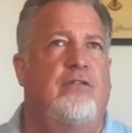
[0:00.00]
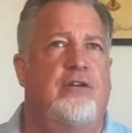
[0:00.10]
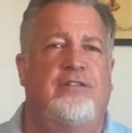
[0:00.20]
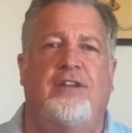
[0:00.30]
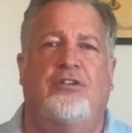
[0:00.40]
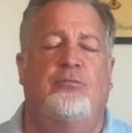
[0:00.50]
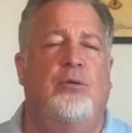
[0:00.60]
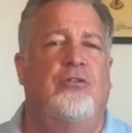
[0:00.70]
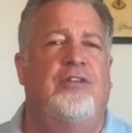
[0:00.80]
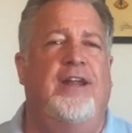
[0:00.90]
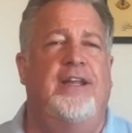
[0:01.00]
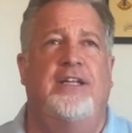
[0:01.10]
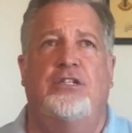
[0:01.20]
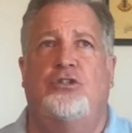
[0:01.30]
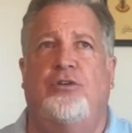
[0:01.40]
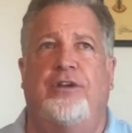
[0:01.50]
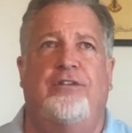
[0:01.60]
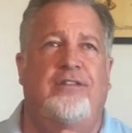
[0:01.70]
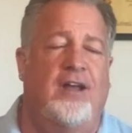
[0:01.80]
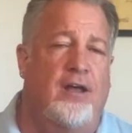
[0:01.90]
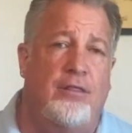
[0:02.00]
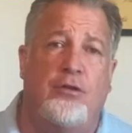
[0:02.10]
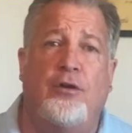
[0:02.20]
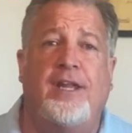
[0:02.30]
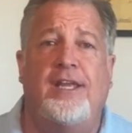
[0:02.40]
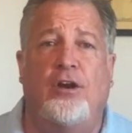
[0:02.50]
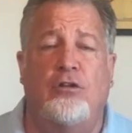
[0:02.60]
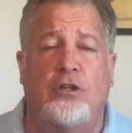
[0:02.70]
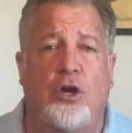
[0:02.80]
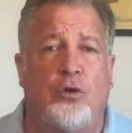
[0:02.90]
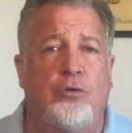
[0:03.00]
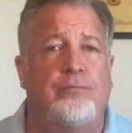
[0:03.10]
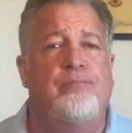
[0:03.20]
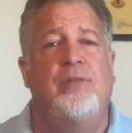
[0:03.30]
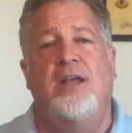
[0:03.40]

for 6% interest, a 30-year loan